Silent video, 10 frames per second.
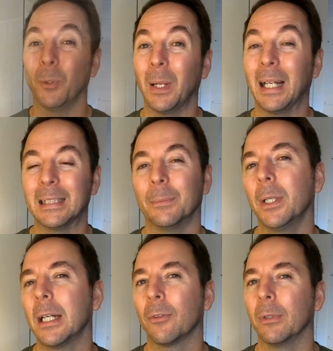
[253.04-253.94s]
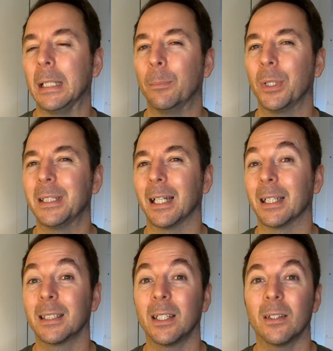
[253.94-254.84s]
you're planning to buy a 3D printer,
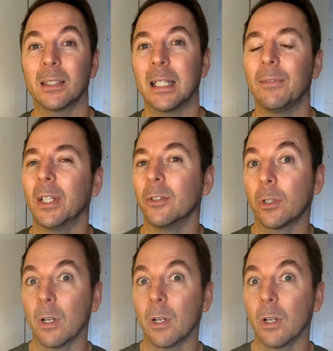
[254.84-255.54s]
start saving those